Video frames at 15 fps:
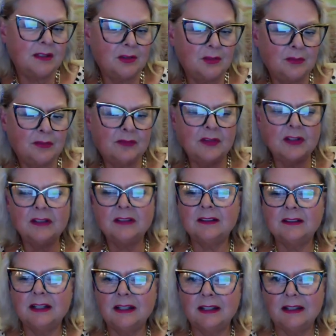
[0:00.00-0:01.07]
You feel
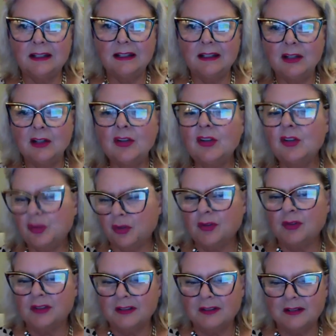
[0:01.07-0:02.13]

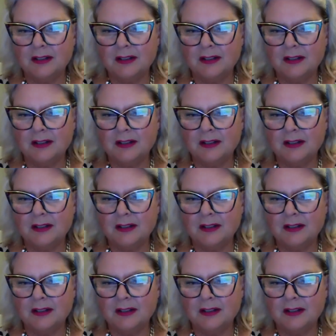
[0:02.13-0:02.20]
good.